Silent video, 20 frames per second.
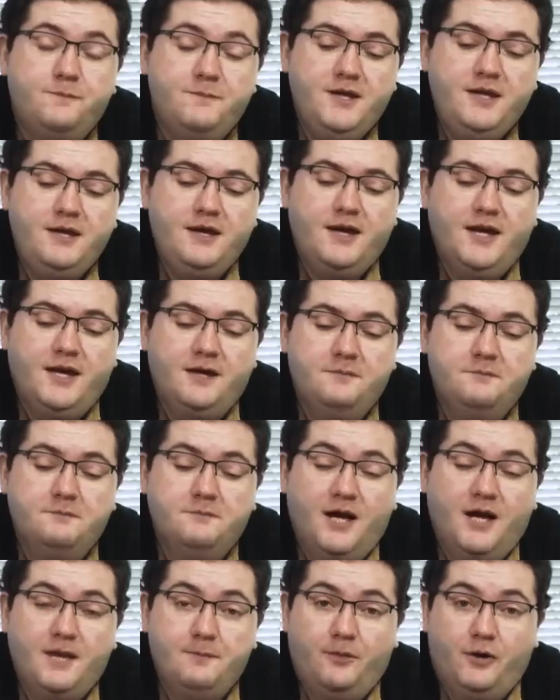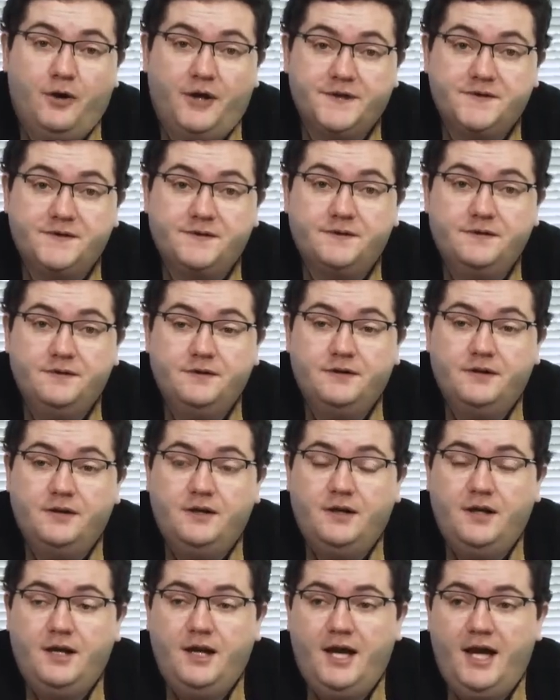Me and my boss
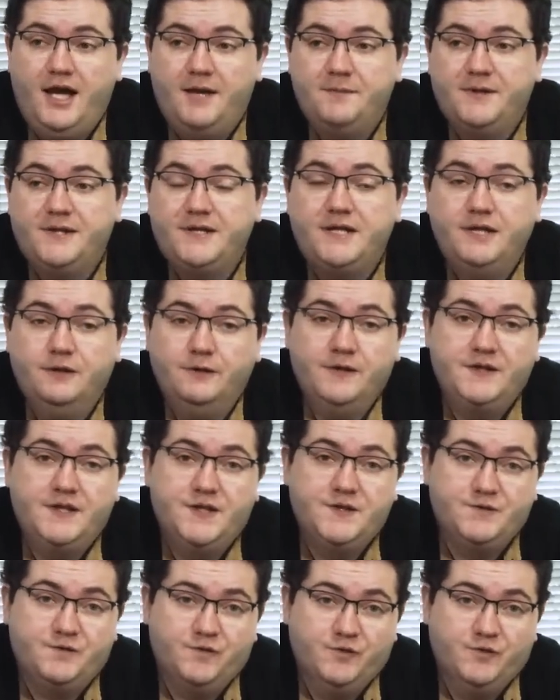had been hearing these